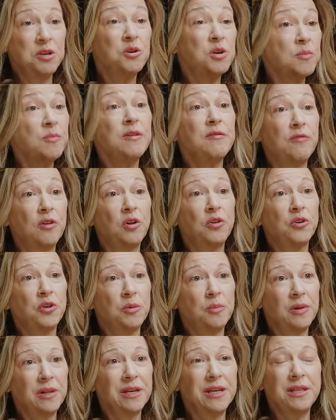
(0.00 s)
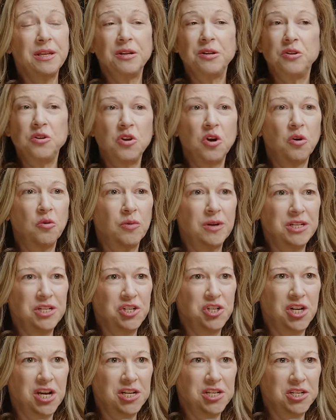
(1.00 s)
you can be vulnerable in, that no one's
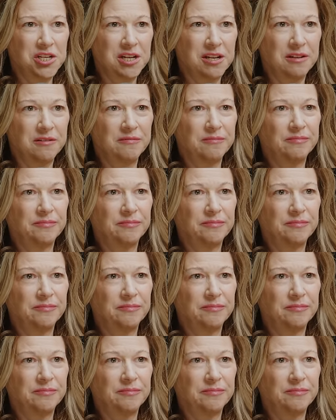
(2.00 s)
judging.